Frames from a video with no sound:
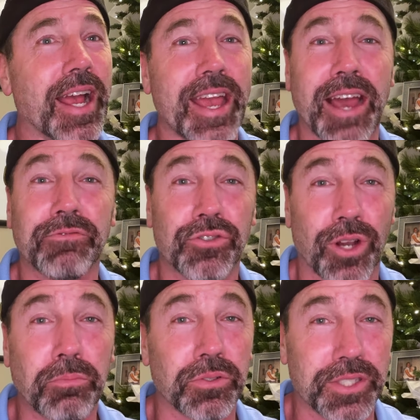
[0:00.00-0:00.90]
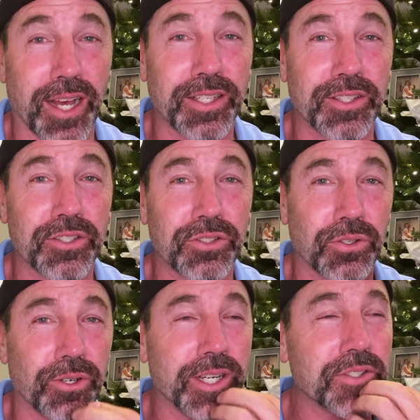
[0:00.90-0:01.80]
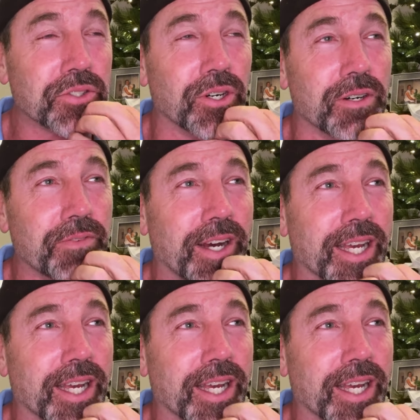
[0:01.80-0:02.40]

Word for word: have trouble telling the story, so